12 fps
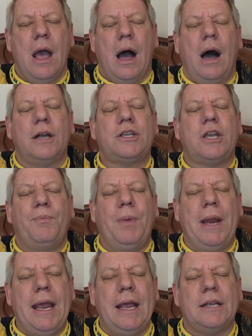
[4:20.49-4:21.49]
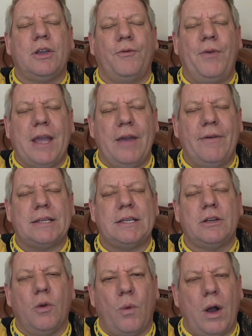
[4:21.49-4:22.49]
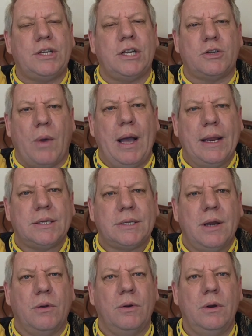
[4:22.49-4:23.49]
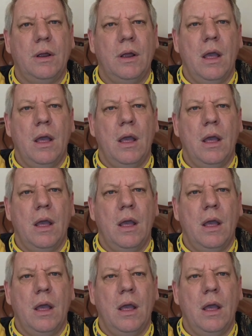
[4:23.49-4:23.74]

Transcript: I ask you please to forgive us and to wash us white as snow.